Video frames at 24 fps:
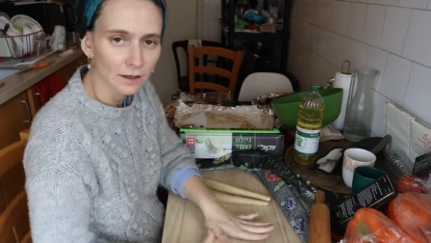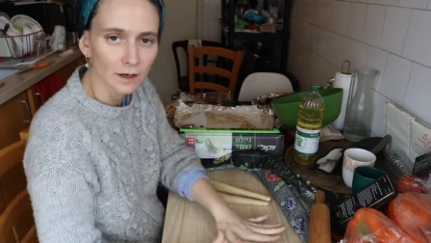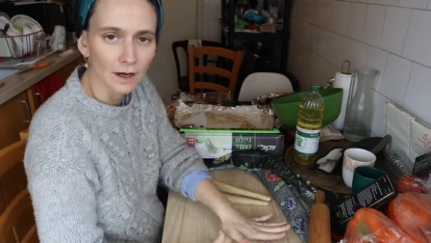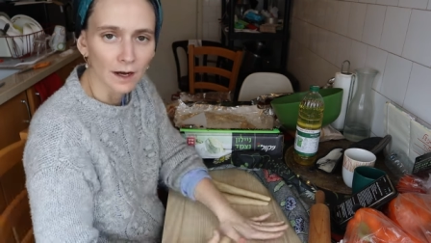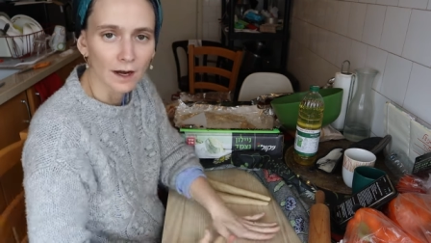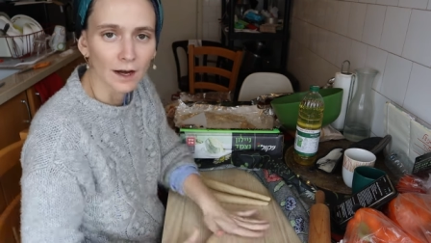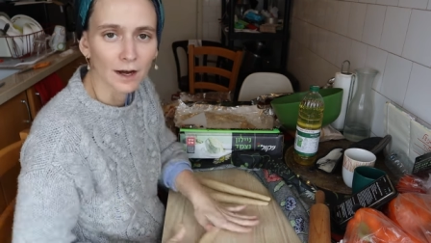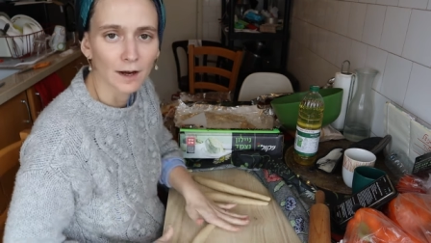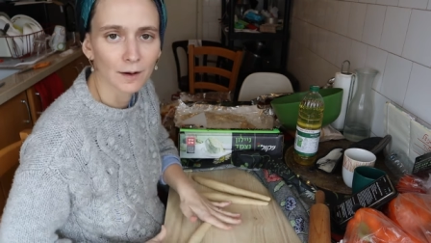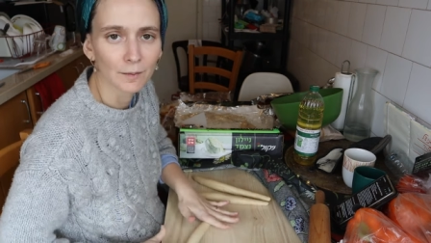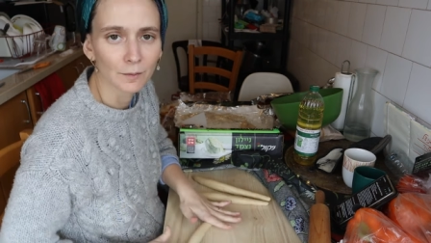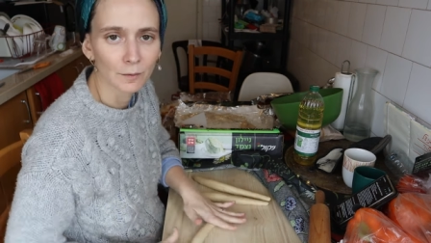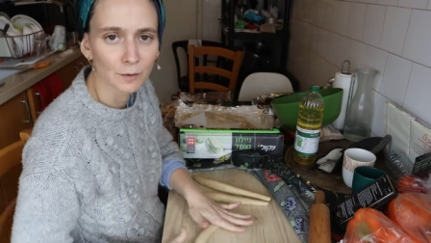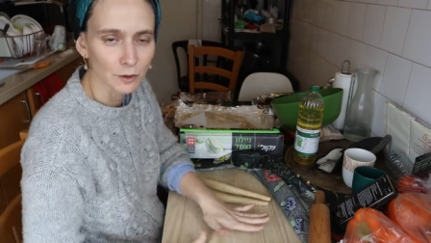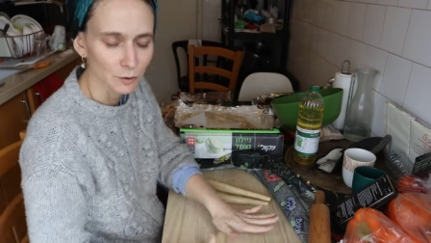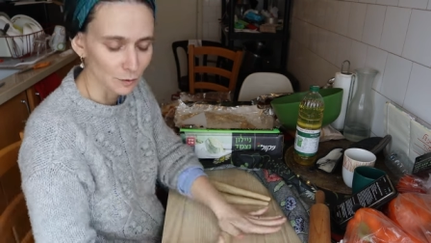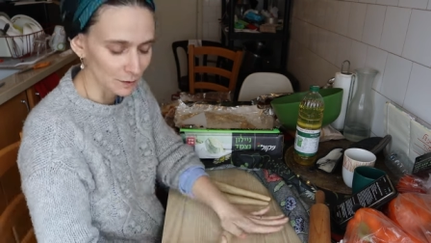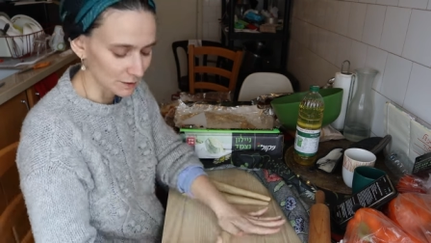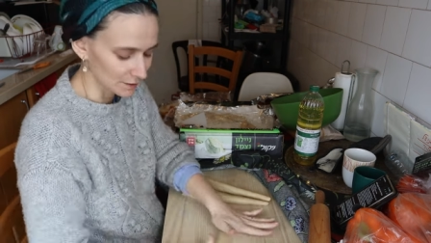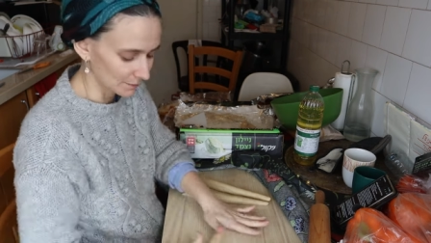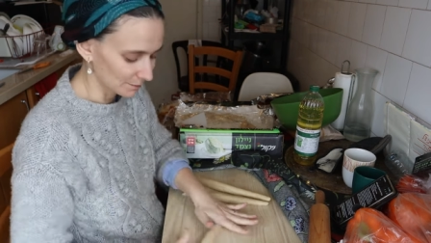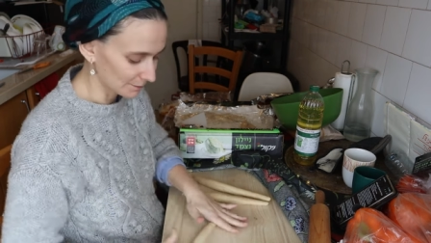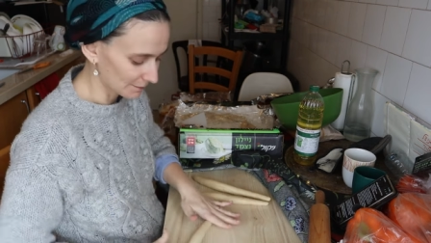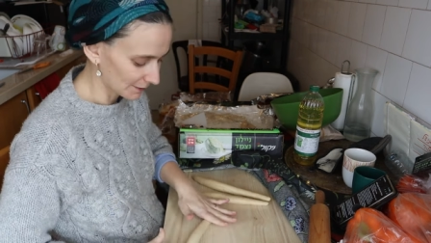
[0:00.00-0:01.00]
um, which
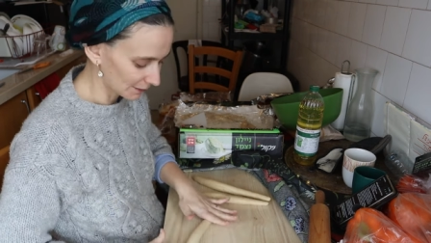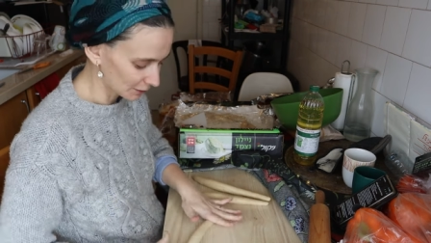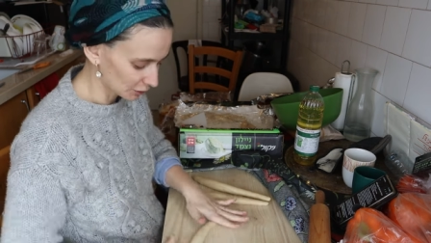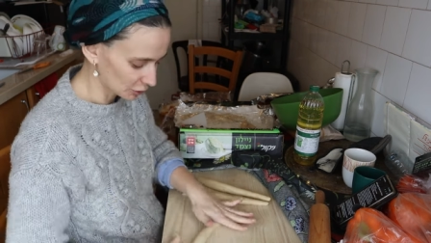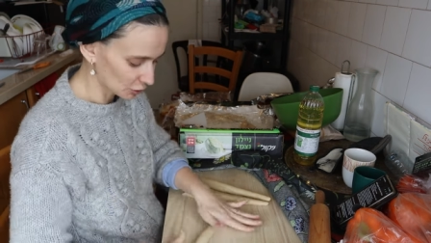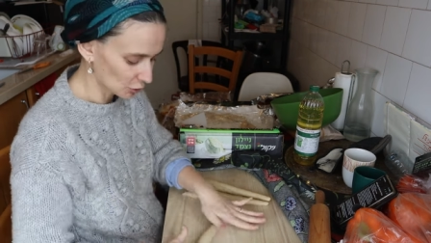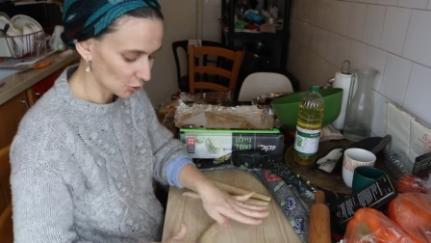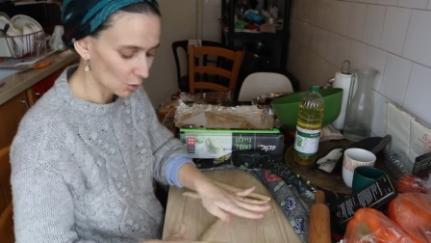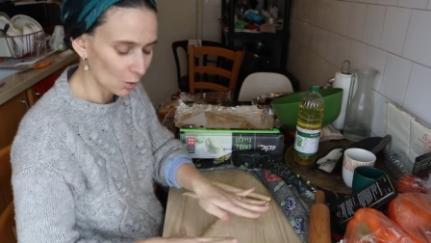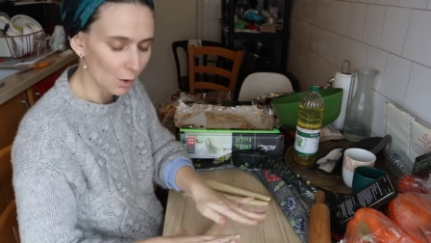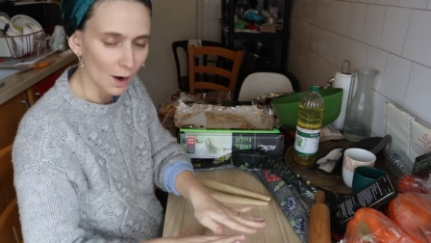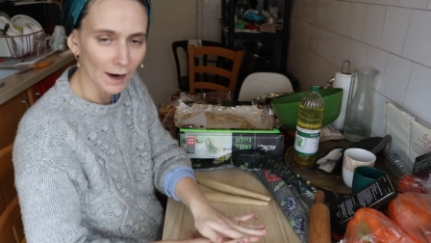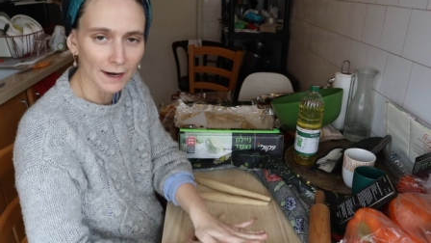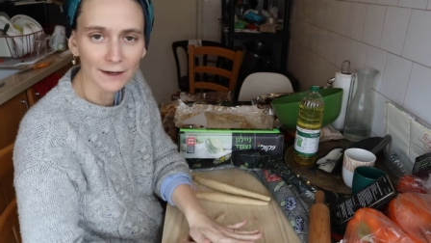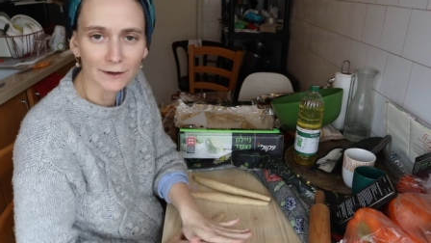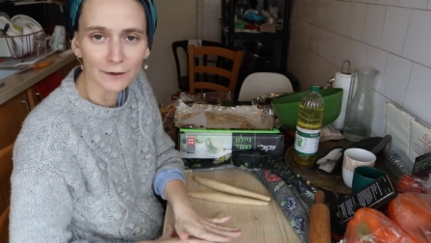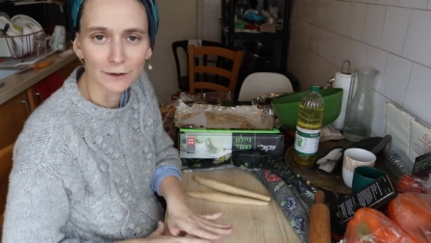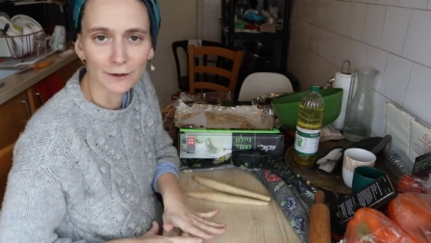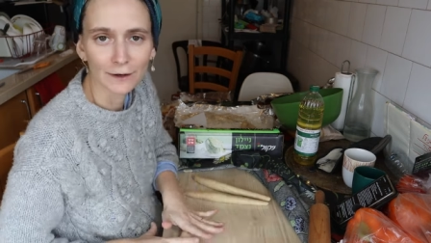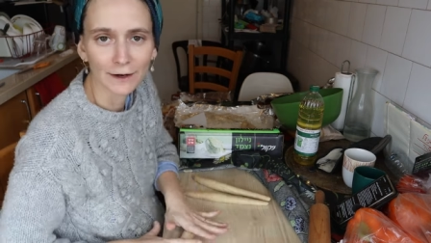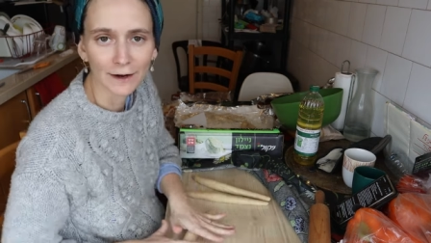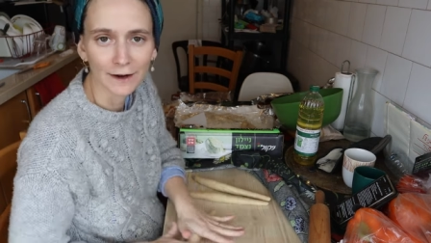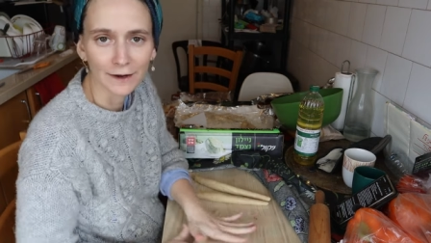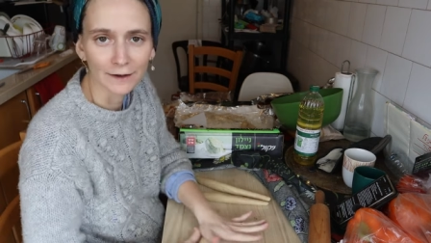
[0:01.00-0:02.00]
was a much
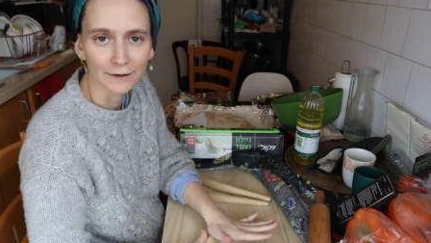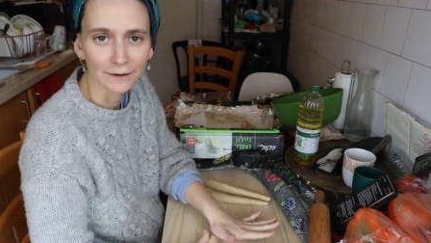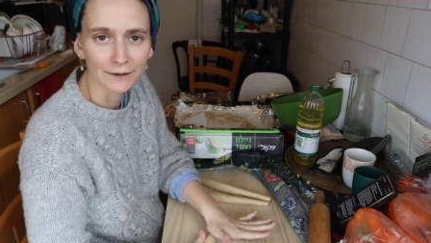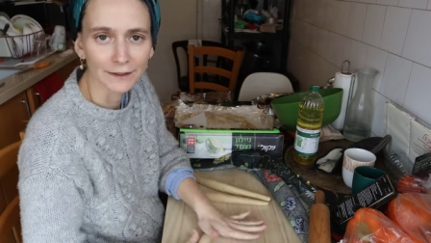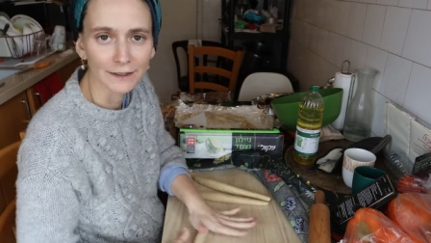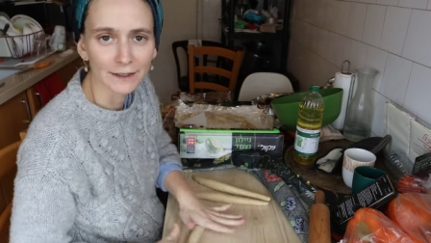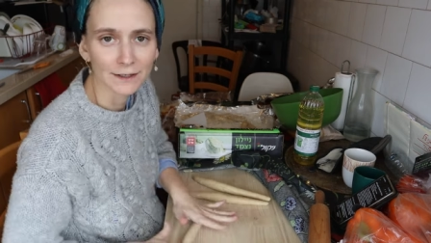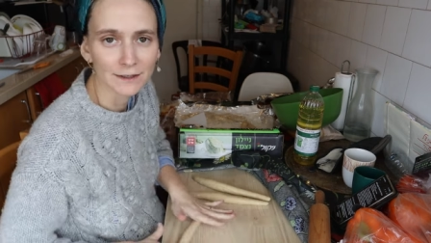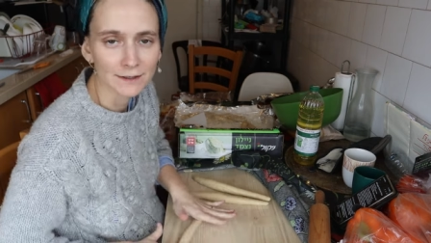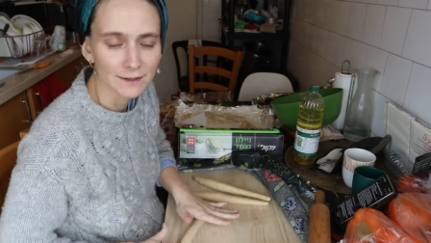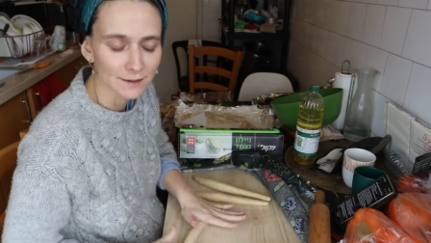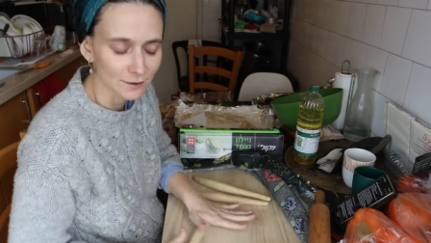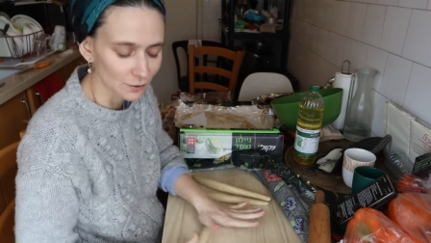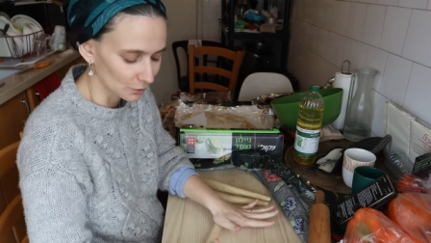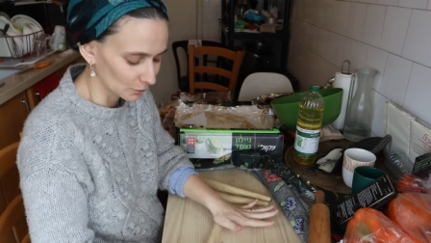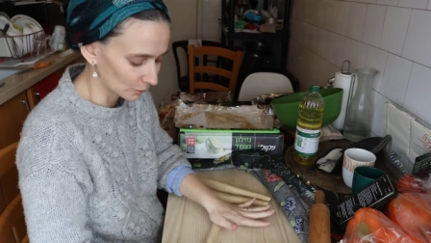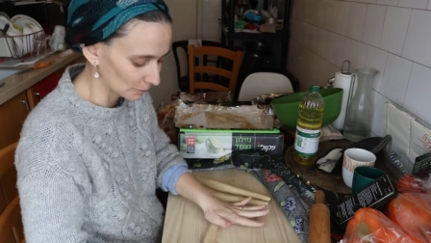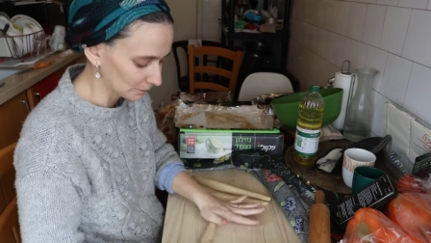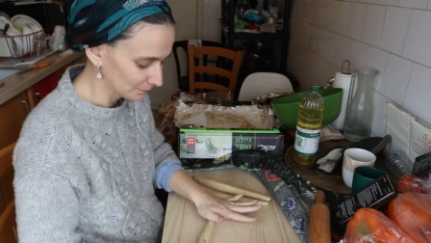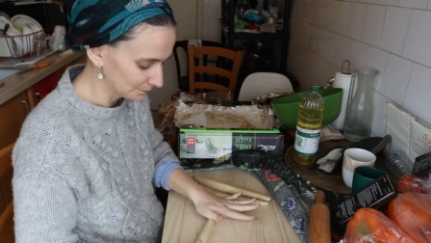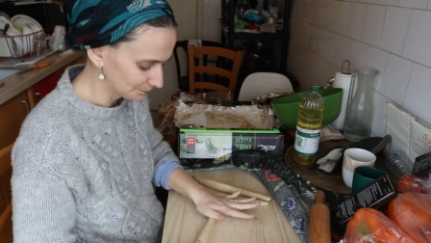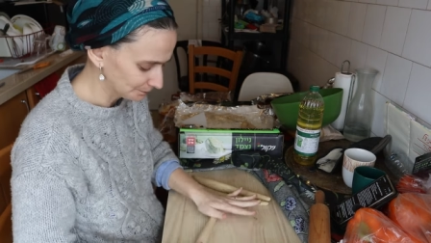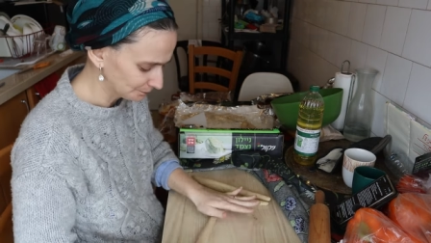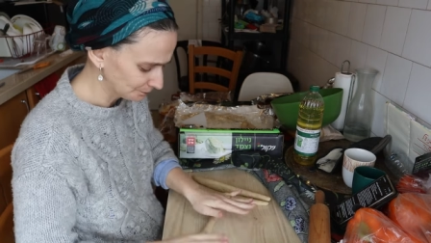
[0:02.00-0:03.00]
quieter area.
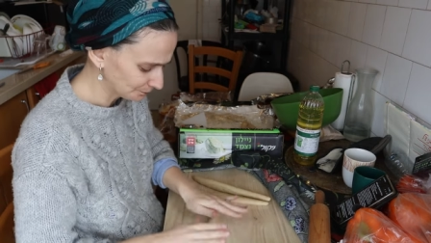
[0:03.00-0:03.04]
So